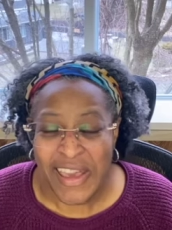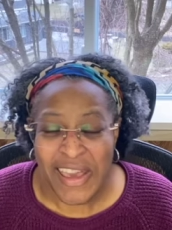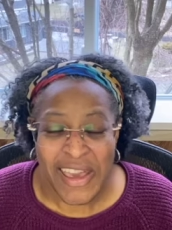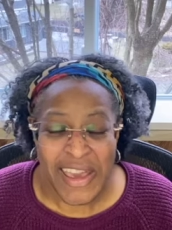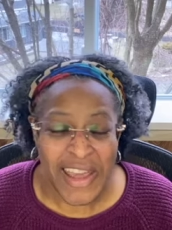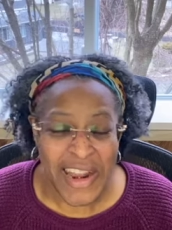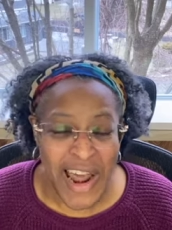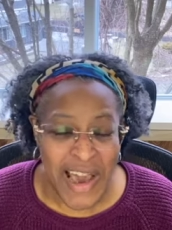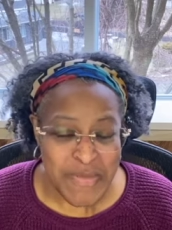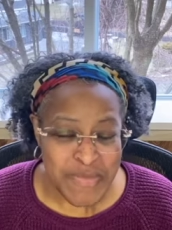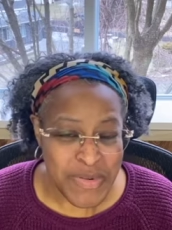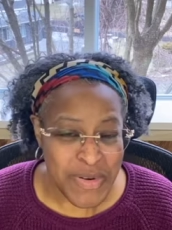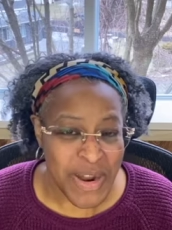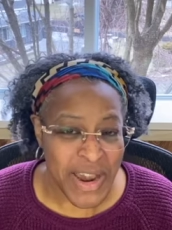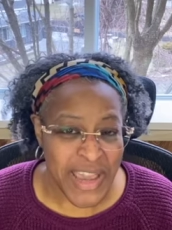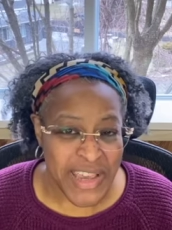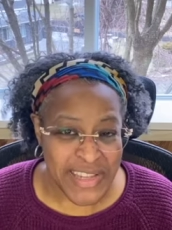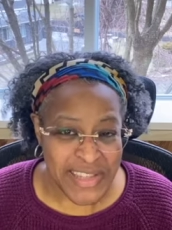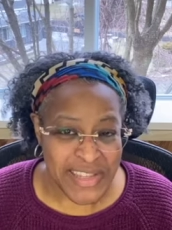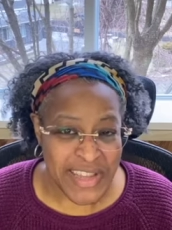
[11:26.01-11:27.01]
And I
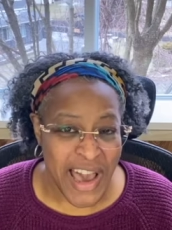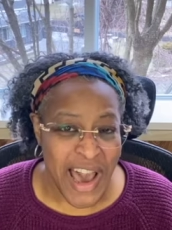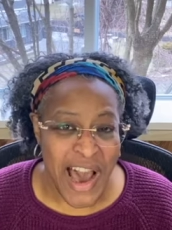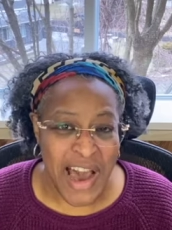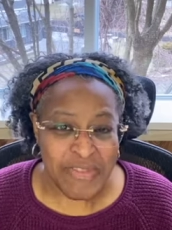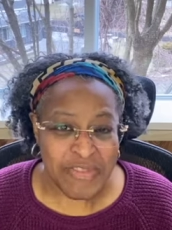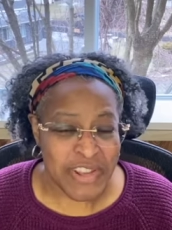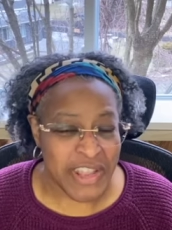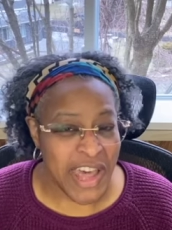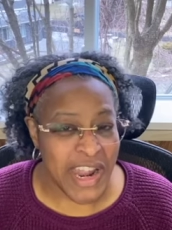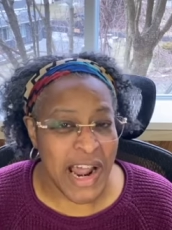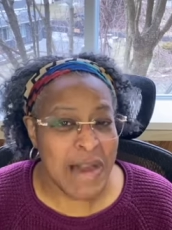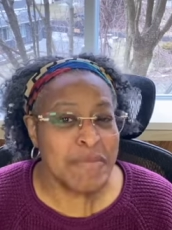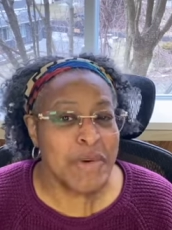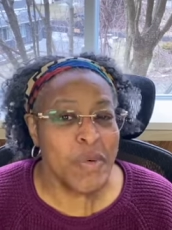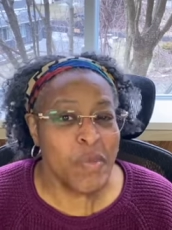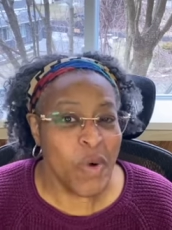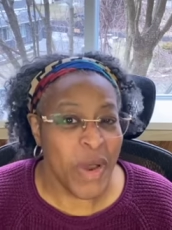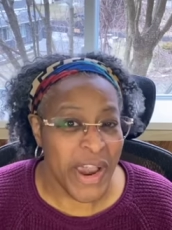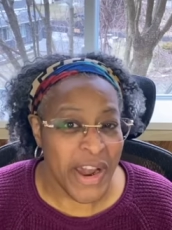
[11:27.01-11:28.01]
praise God for that. I'm
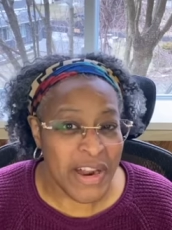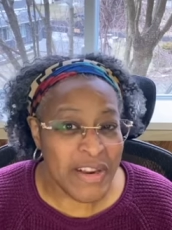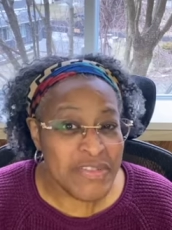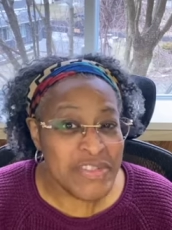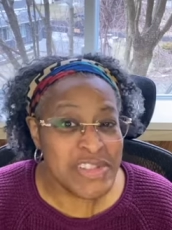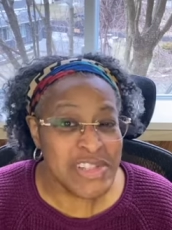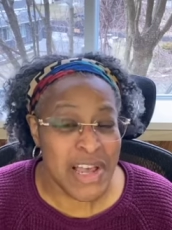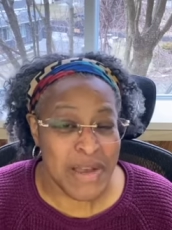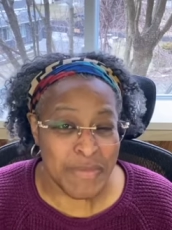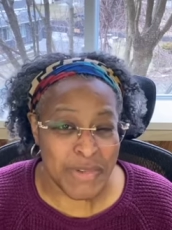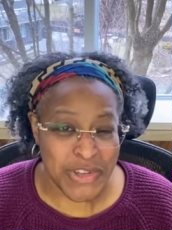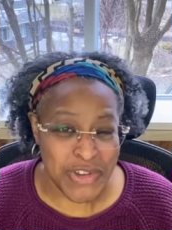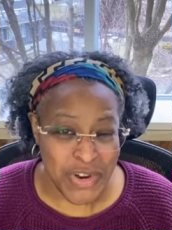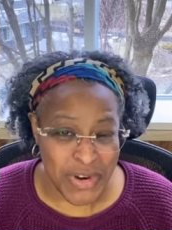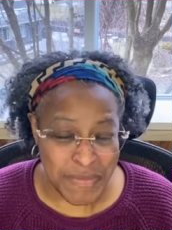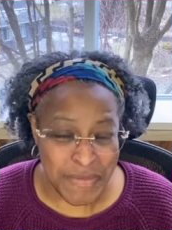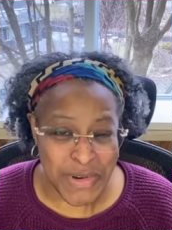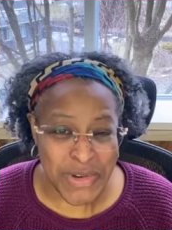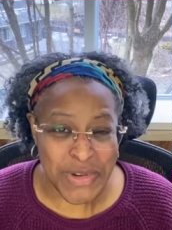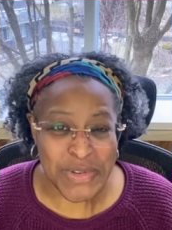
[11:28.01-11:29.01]
aware of some of your
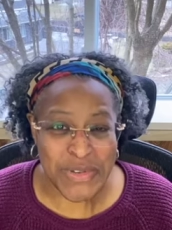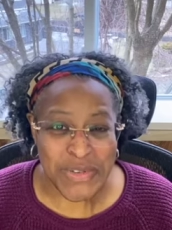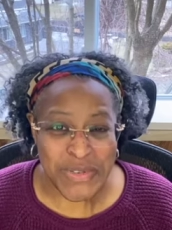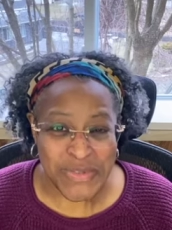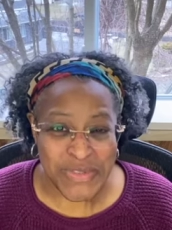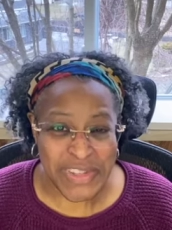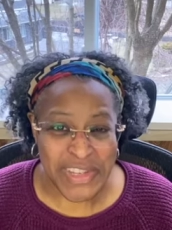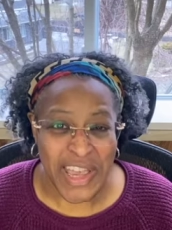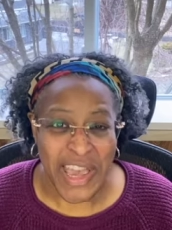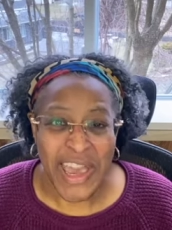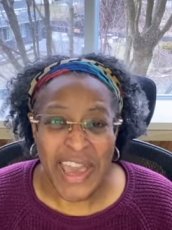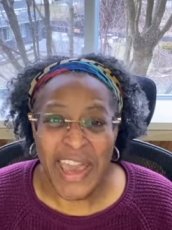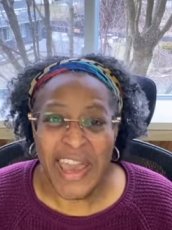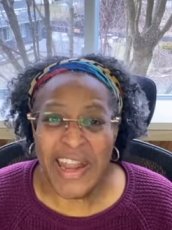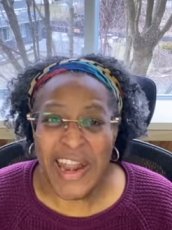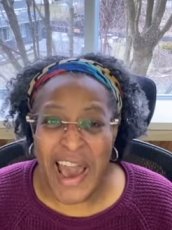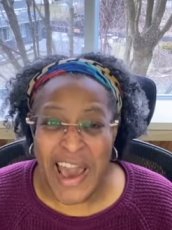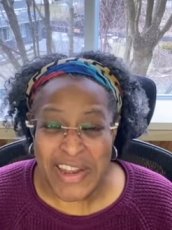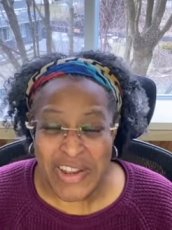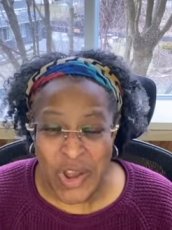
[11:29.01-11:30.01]
moves,
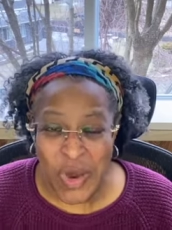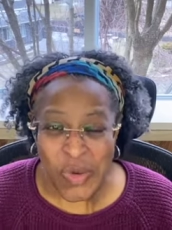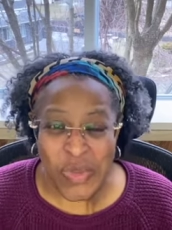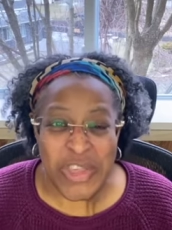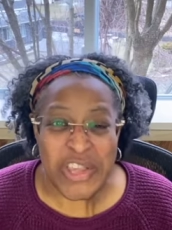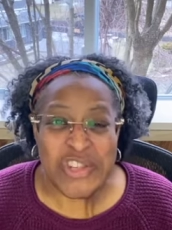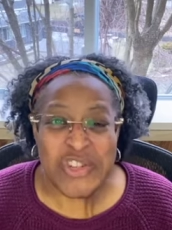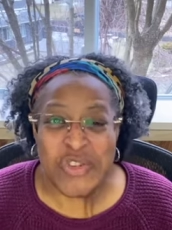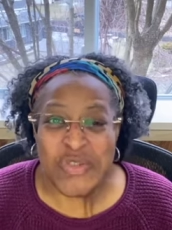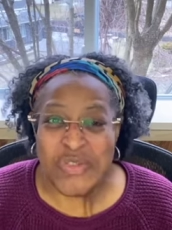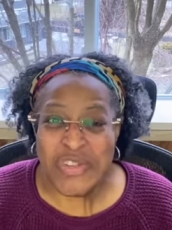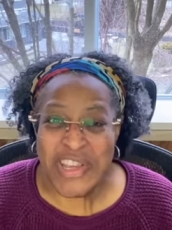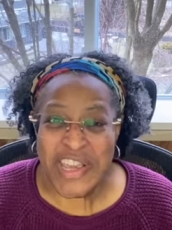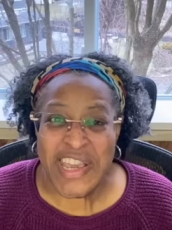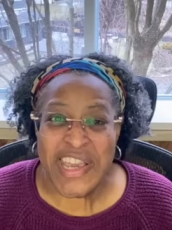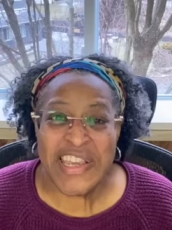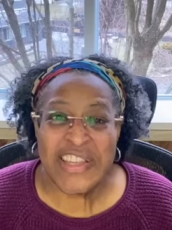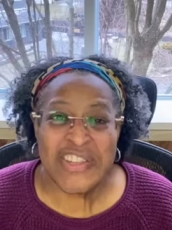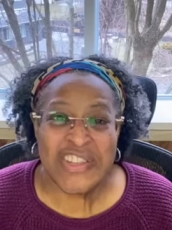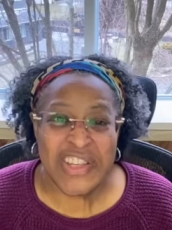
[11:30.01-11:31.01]
and I know that you
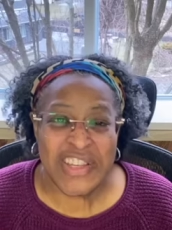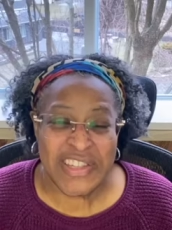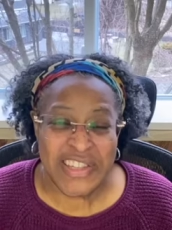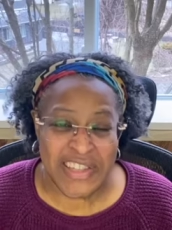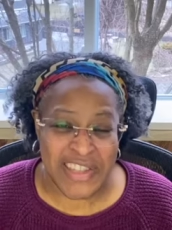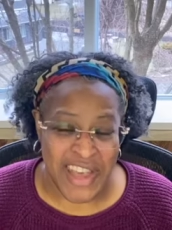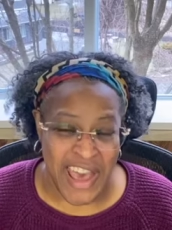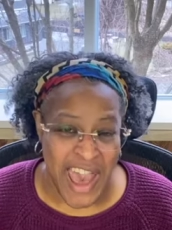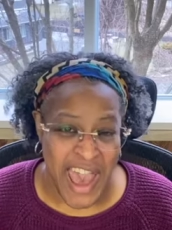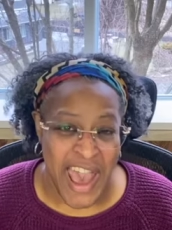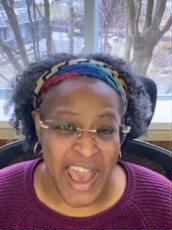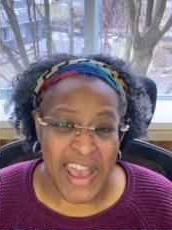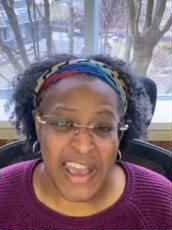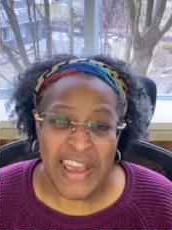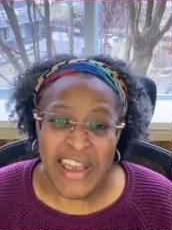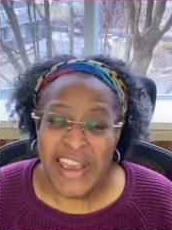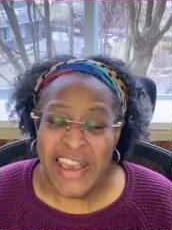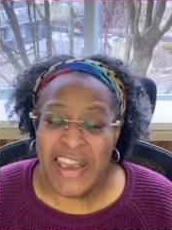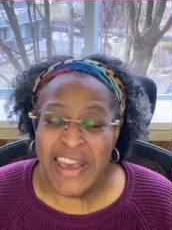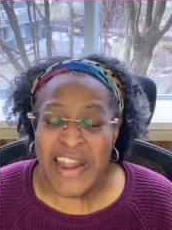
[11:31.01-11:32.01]
did just that.
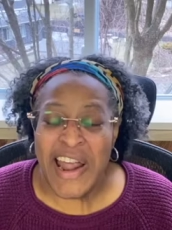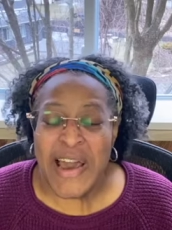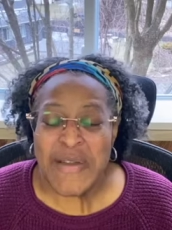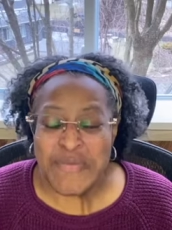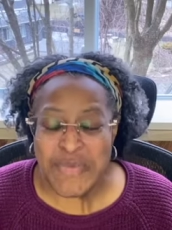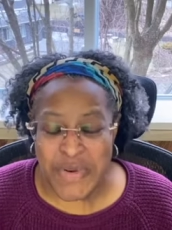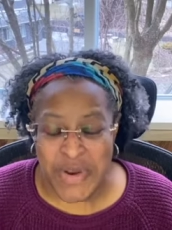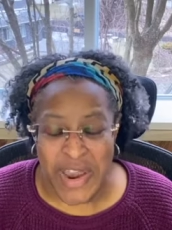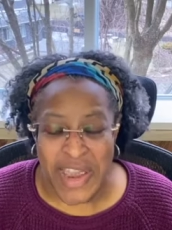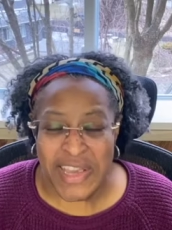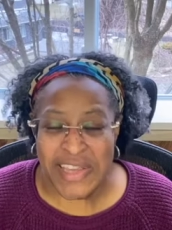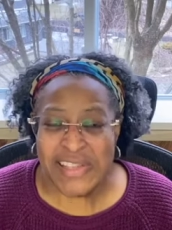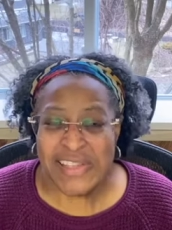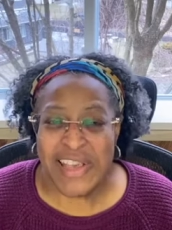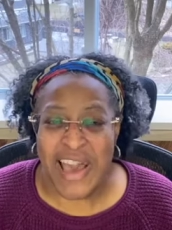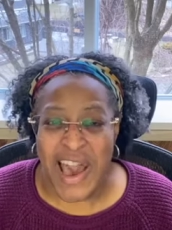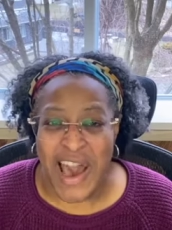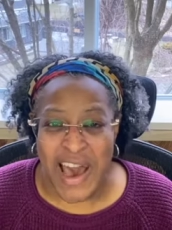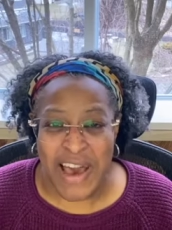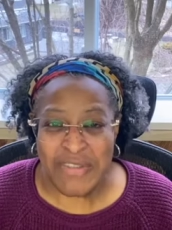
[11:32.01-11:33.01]
And I praise
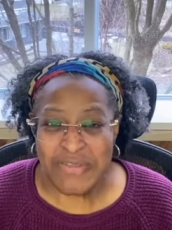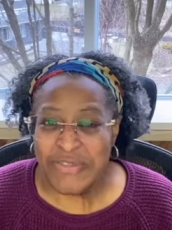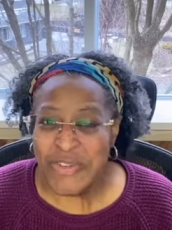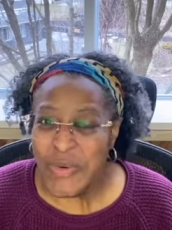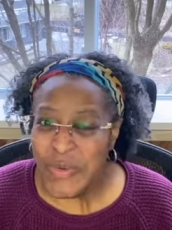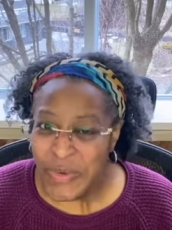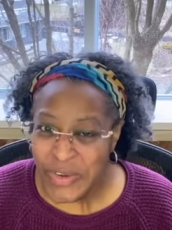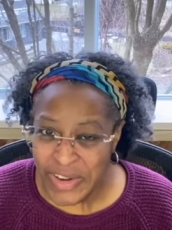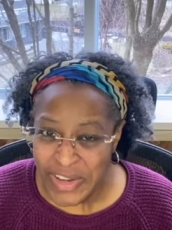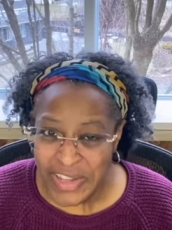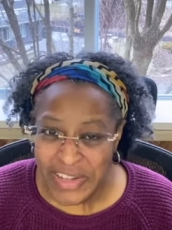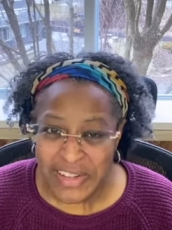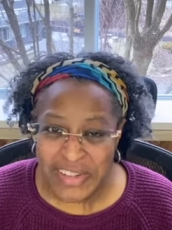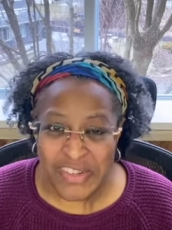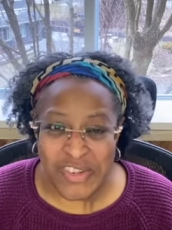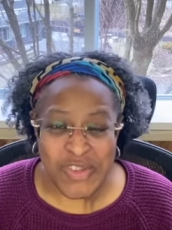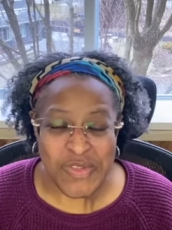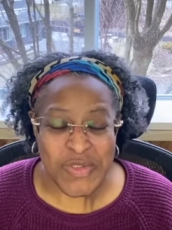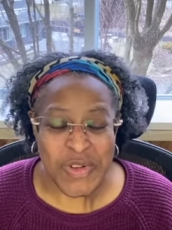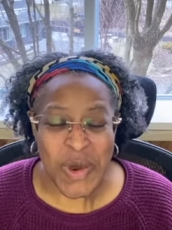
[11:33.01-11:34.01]
God for it.
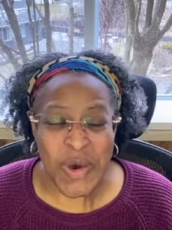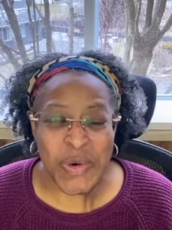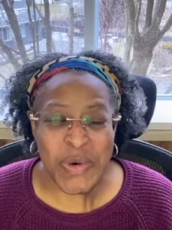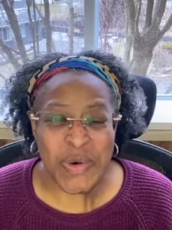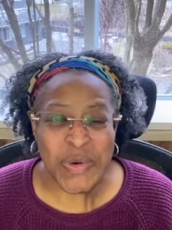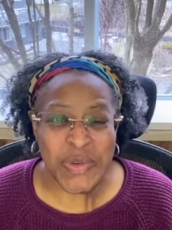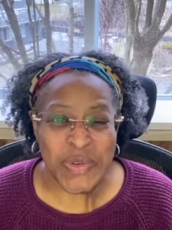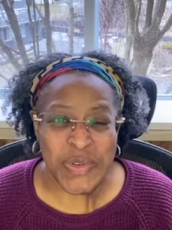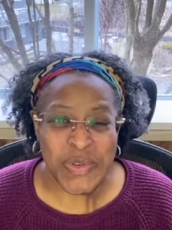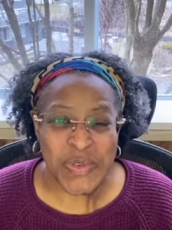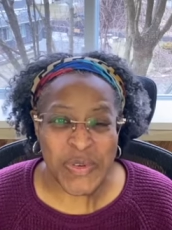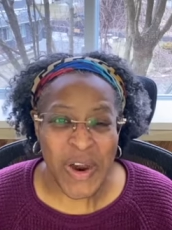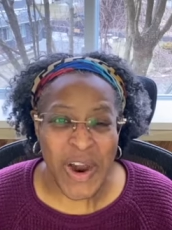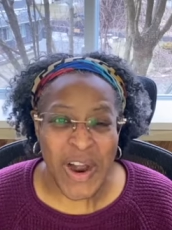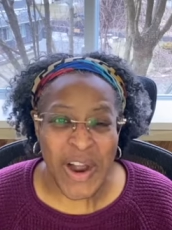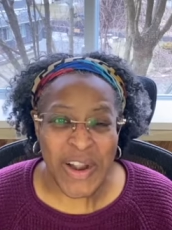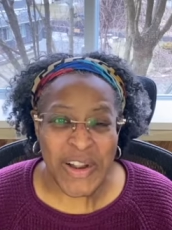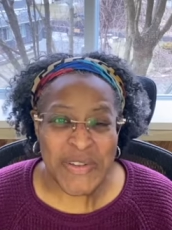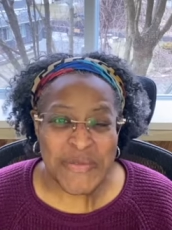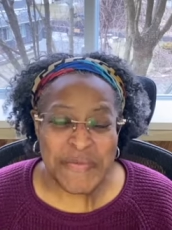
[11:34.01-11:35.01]
You know who you
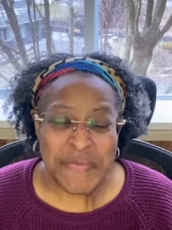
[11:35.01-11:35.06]
are.